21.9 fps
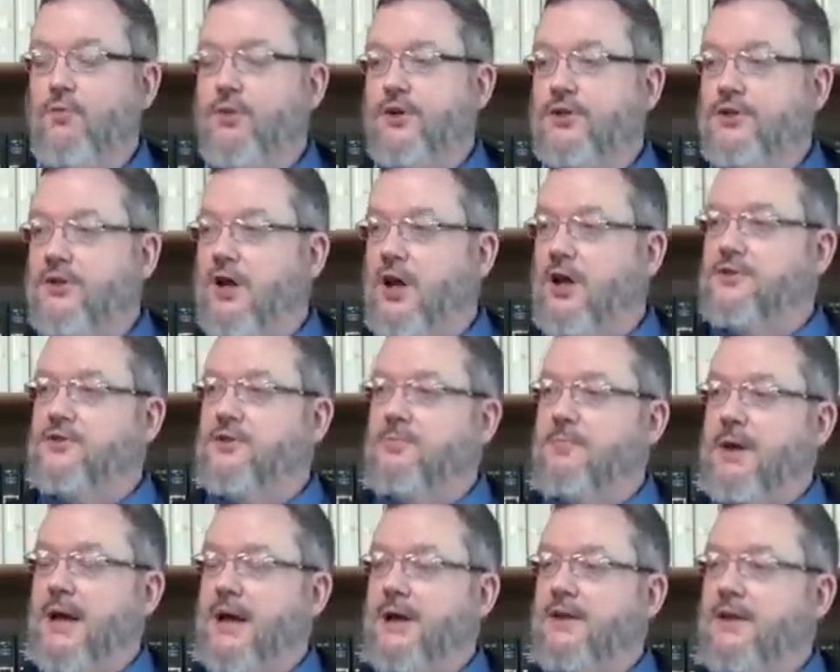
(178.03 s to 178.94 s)
where it talks
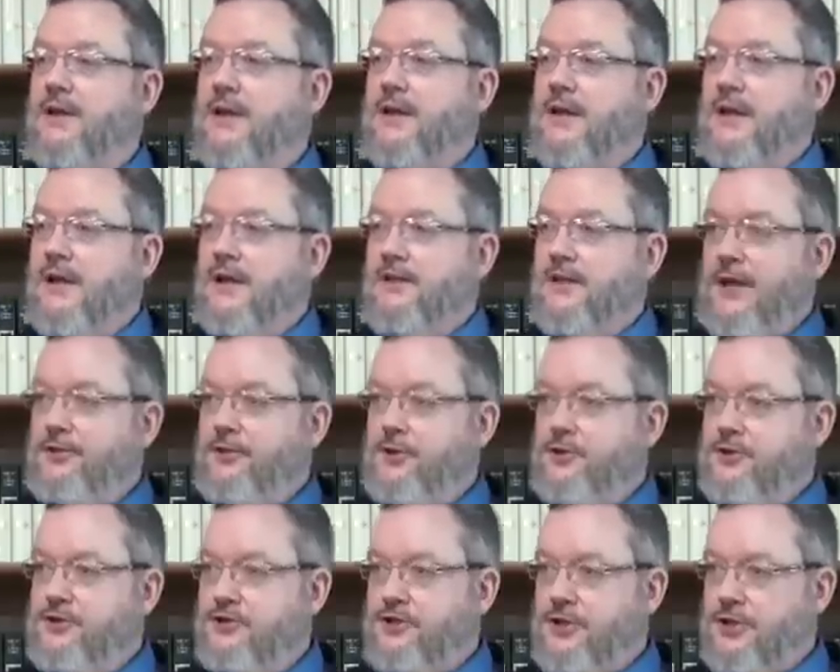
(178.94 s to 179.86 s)
about that
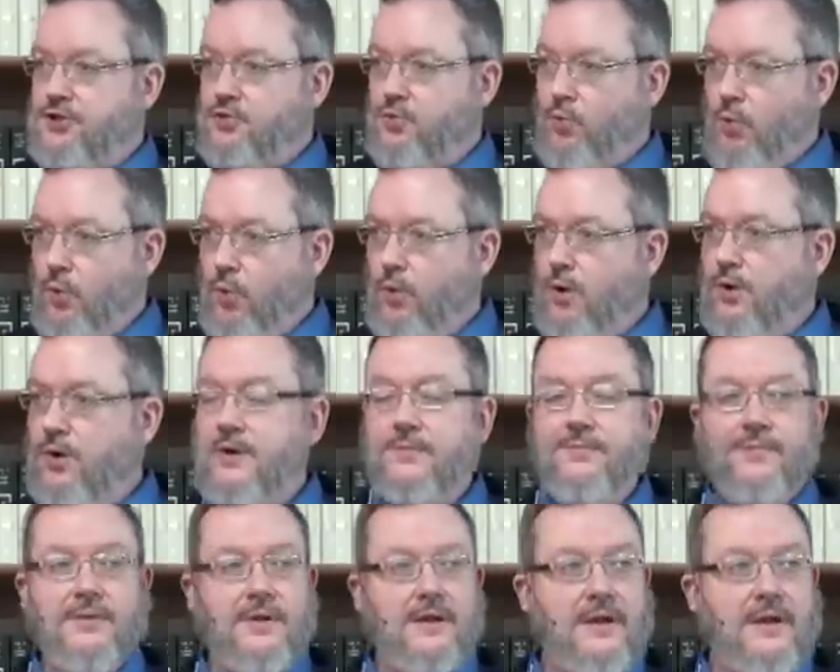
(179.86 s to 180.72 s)
there's this war